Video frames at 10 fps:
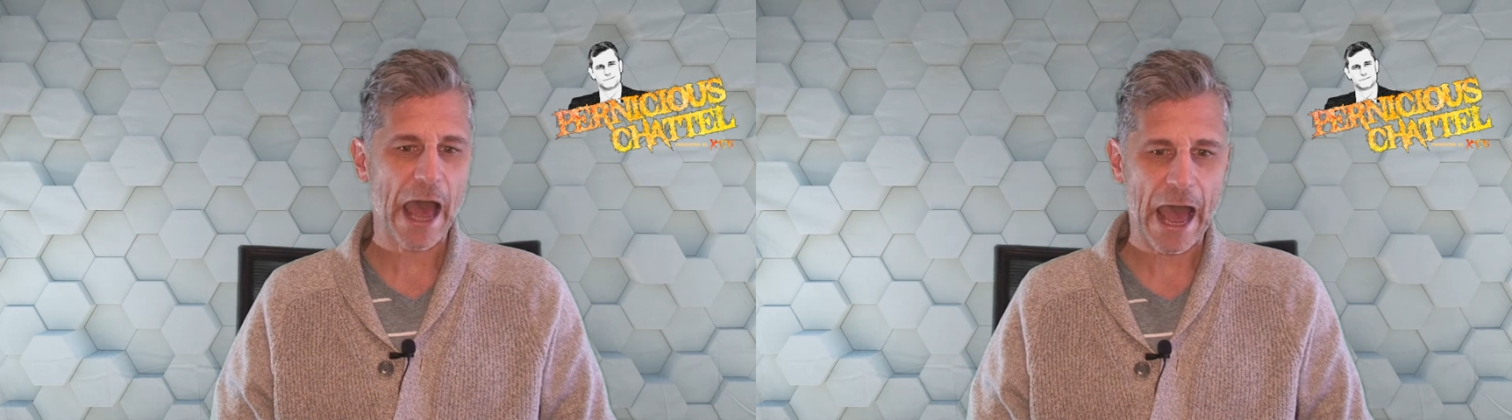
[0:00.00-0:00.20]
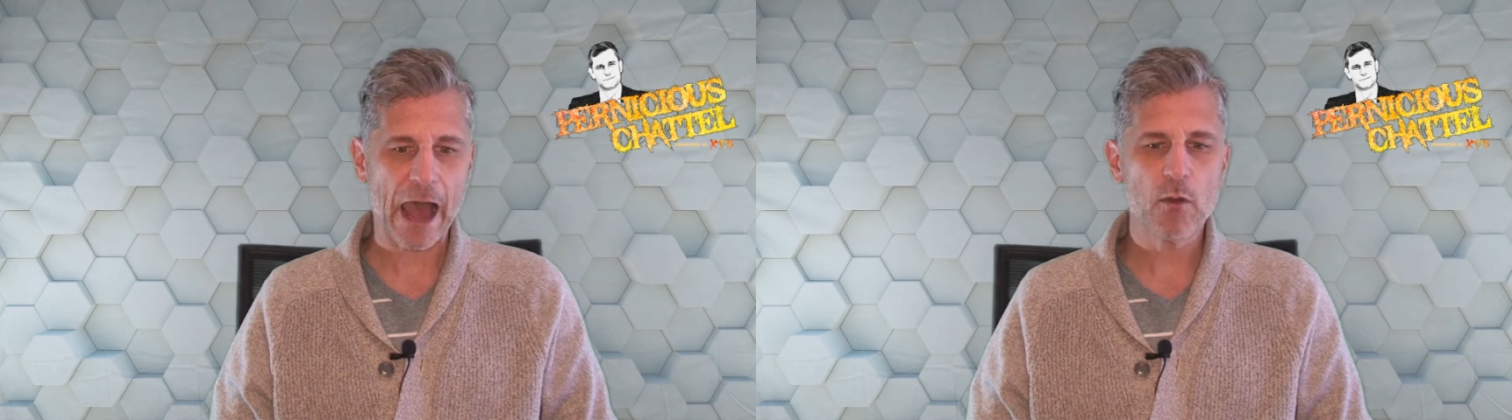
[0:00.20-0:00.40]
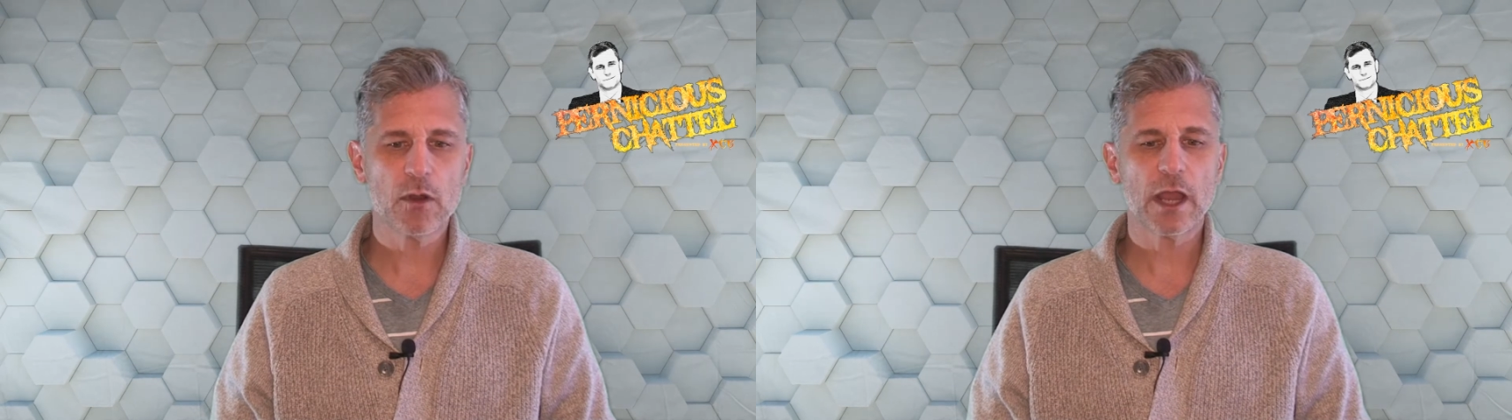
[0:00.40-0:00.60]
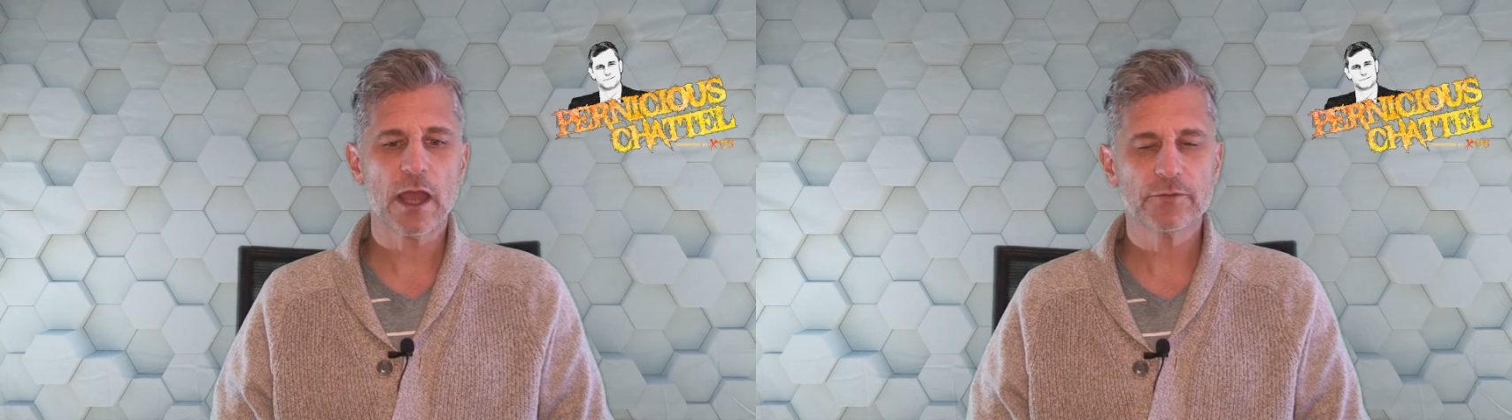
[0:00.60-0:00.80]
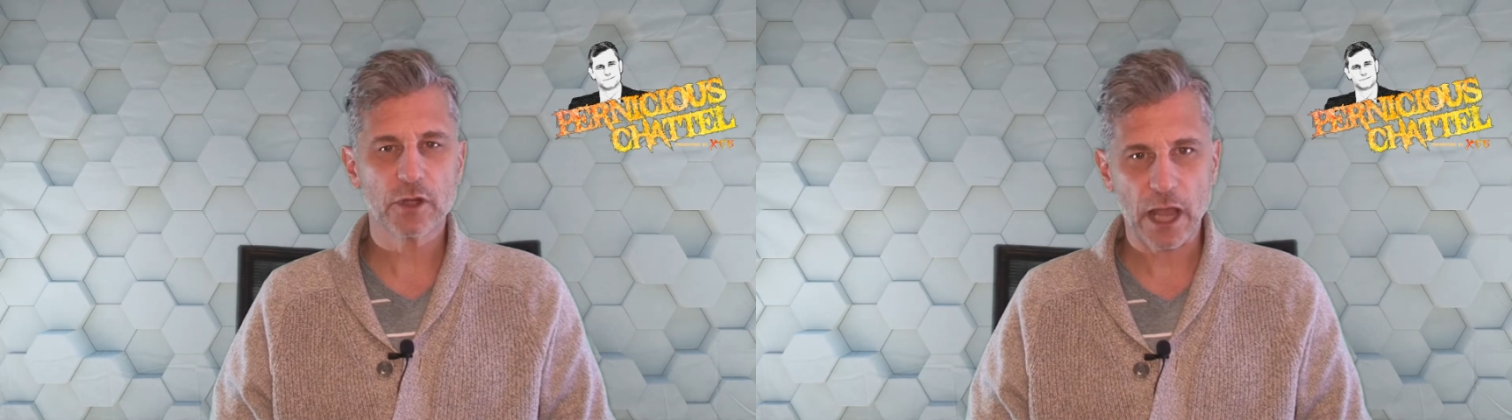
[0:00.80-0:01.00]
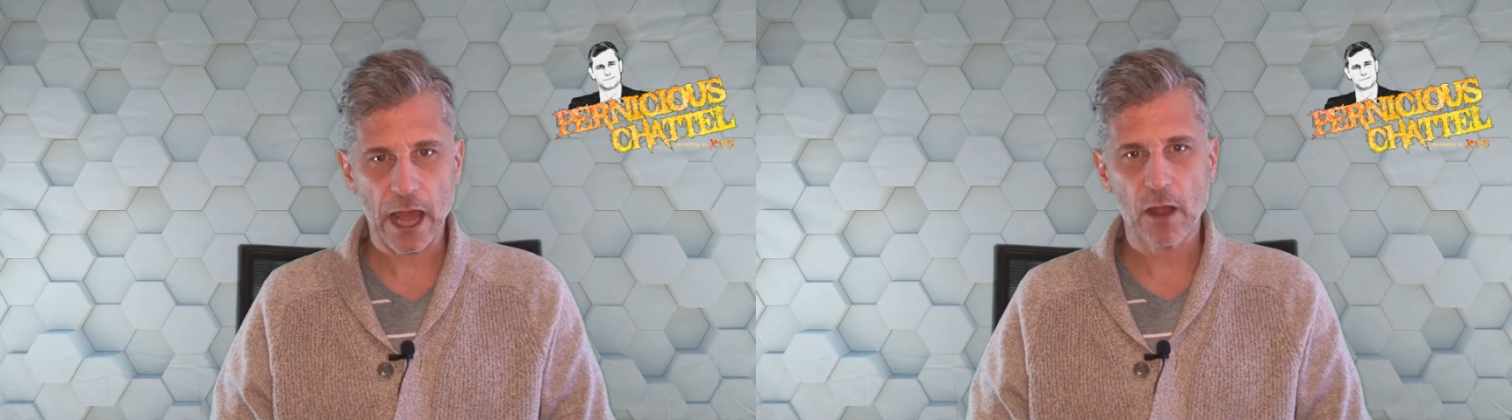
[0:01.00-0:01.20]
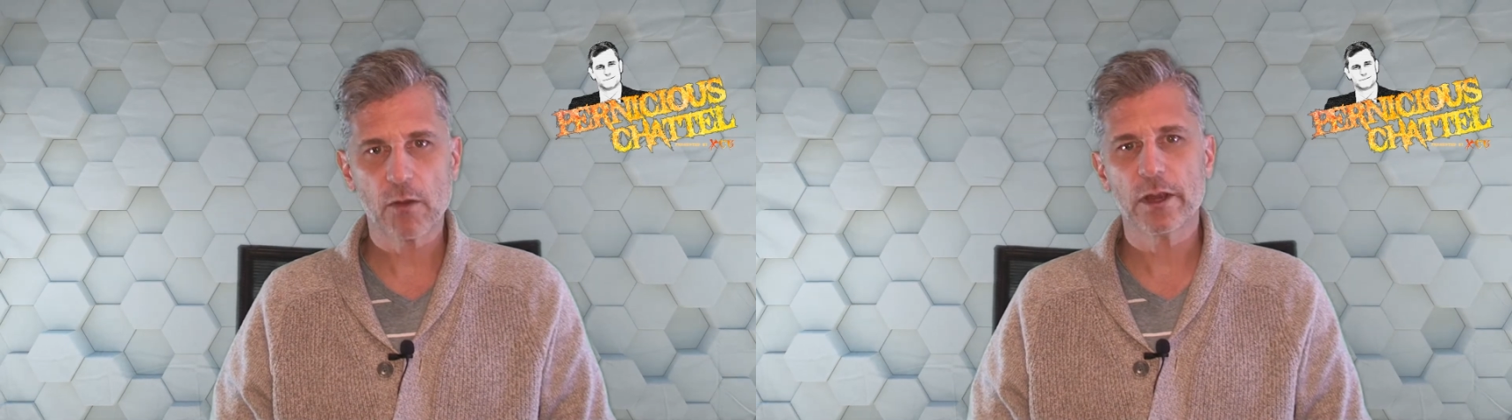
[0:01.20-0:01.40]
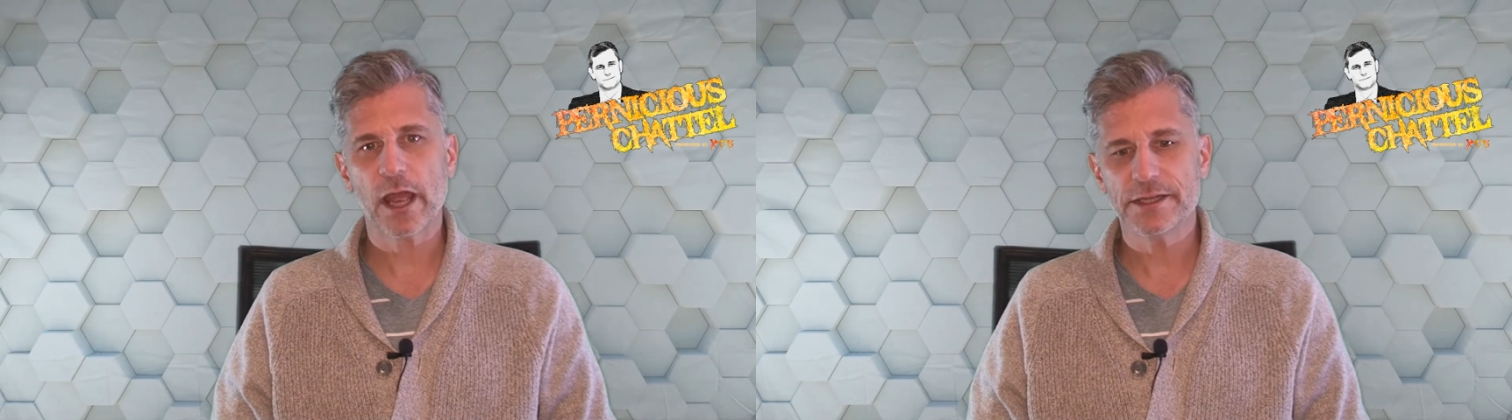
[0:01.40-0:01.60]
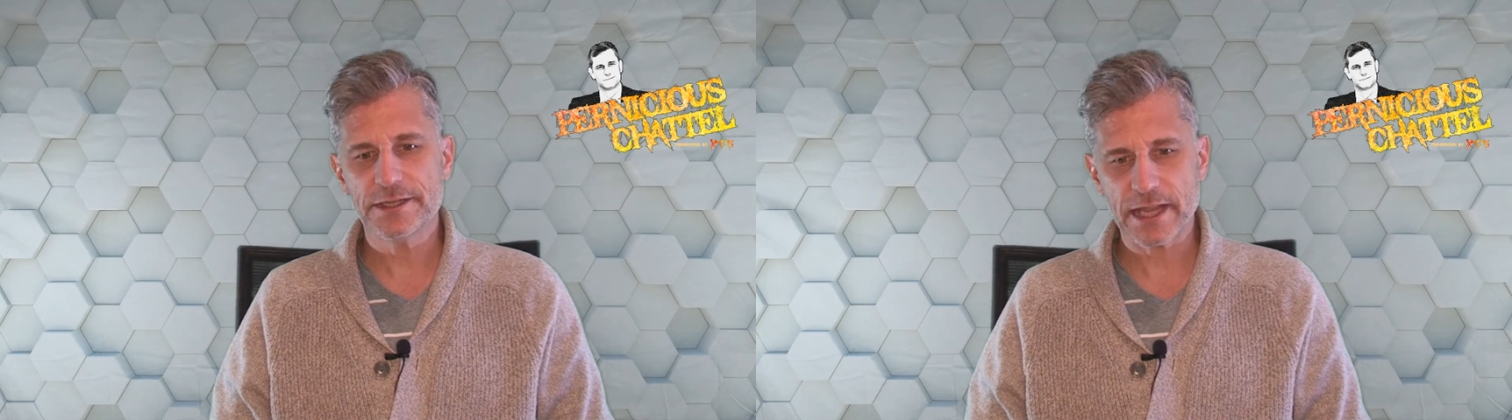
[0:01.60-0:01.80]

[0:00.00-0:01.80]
hour after hour and